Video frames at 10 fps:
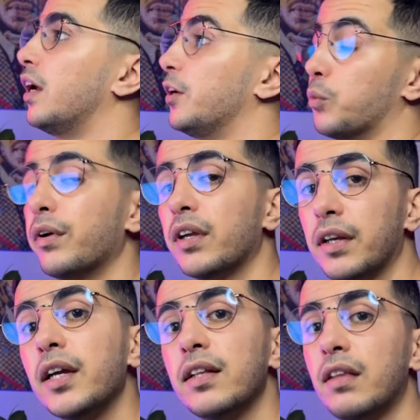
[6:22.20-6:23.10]
and where you're
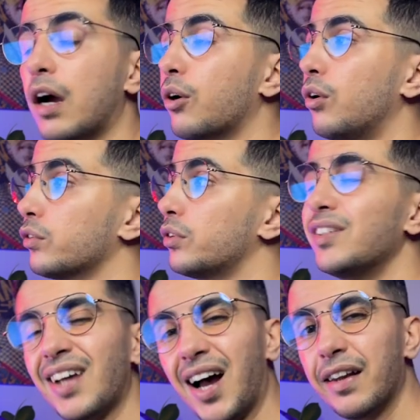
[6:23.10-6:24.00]
gonna get that code you
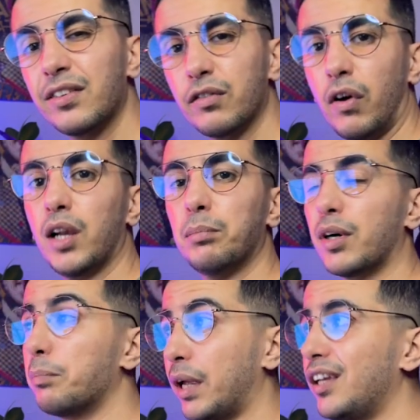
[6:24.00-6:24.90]
need to hire a
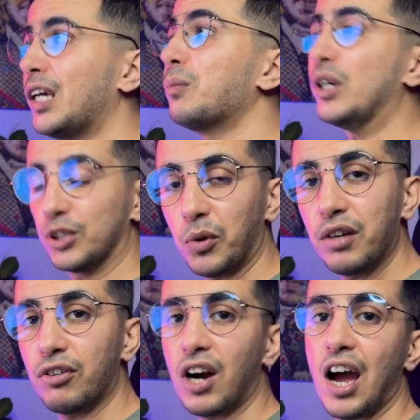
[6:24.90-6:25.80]
developer pay him wait
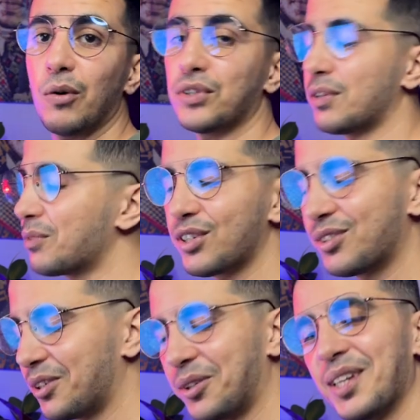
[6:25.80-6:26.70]
24 hours i'm just
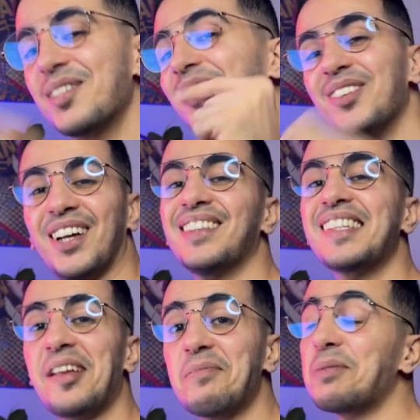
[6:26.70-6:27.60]
joking scroll down
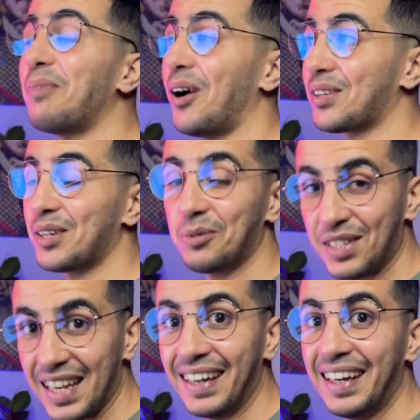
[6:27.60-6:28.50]
description box and we
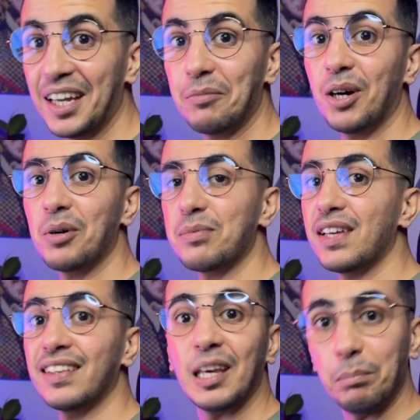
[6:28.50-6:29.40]
see a link on my
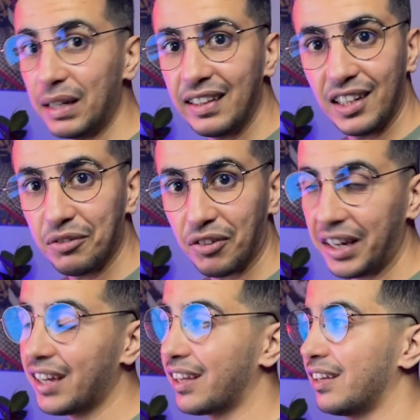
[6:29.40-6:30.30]
website completely
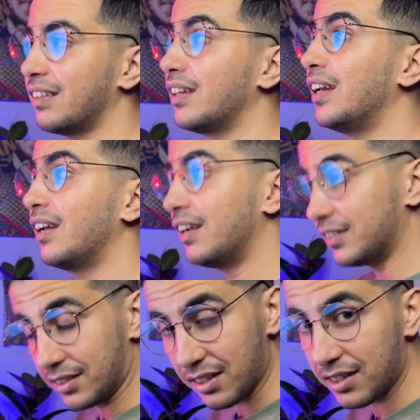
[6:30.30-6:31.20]
free again
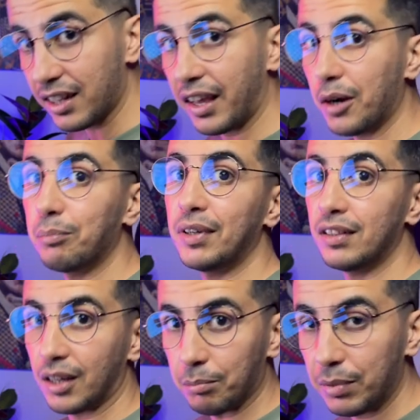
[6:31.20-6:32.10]
as i said i
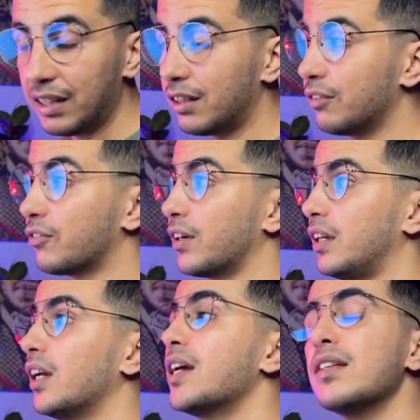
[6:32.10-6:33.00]
repeat completely
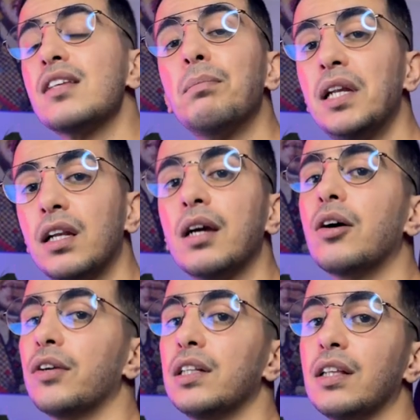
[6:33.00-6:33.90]
free simply click
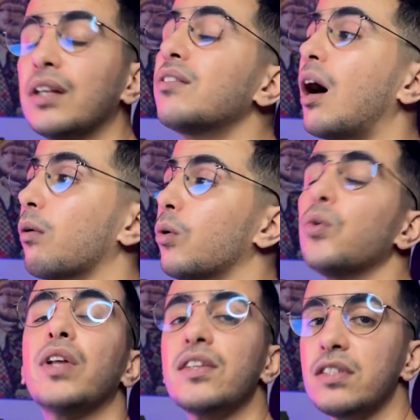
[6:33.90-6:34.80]
on it and
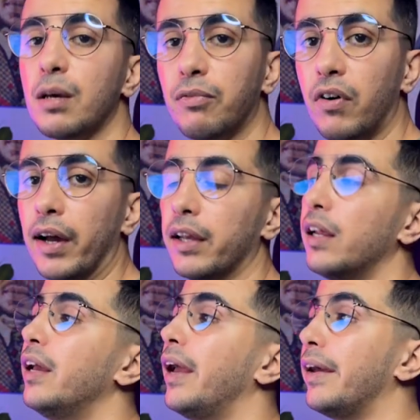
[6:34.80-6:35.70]
download a zip file
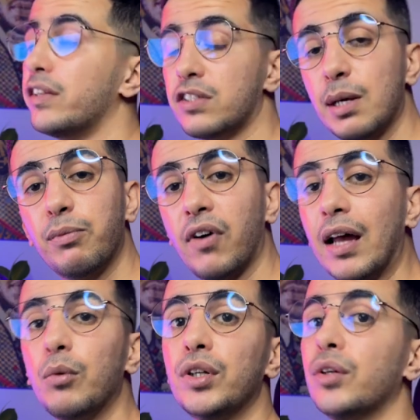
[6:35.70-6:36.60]
and a zip
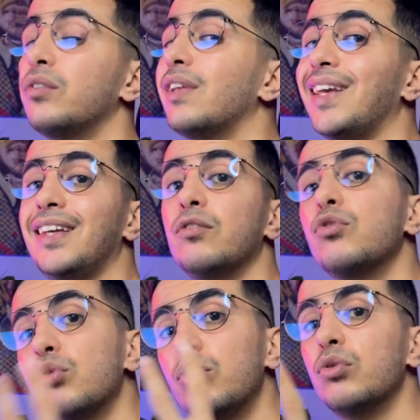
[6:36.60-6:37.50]
file will contain
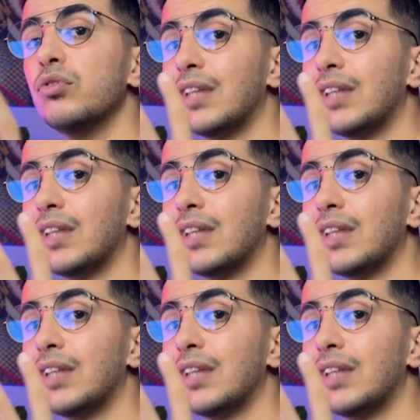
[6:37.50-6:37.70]
two